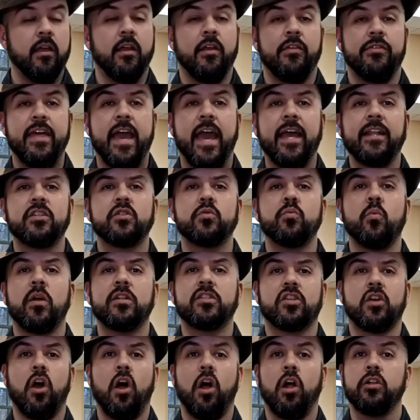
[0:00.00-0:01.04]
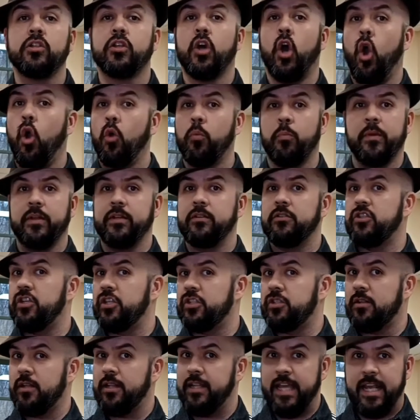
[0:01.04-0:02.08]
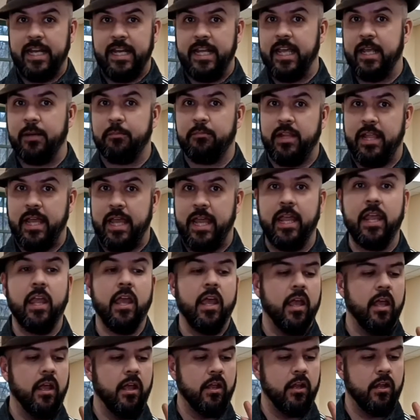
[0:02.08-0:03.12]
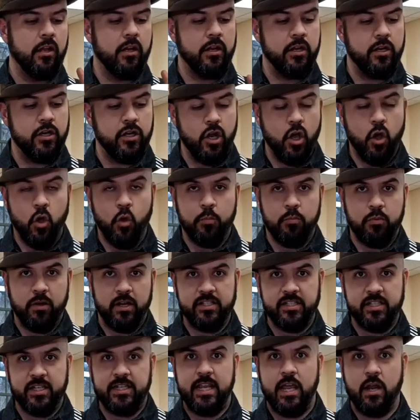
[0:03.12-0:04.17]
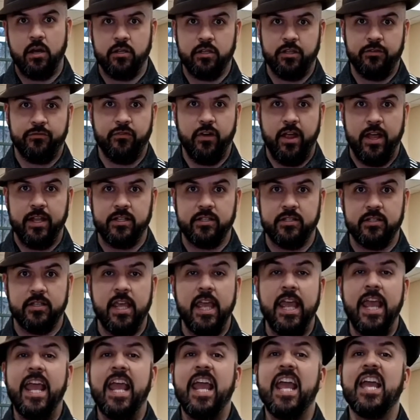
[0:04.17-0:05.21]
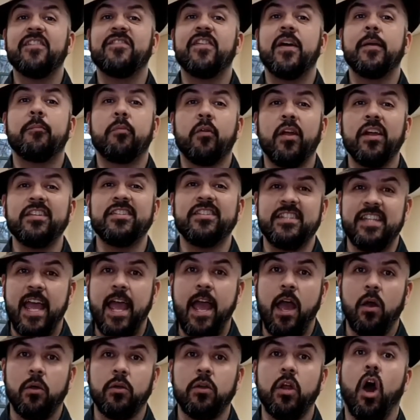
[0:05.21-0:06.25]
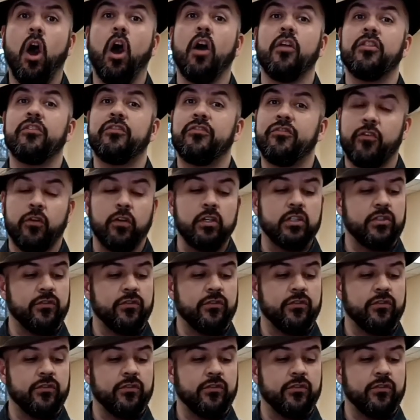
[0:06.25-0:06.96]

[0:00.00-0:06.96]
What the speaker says: that's what's called open, just letting it play, no pressing down on the frets. If I press down on the first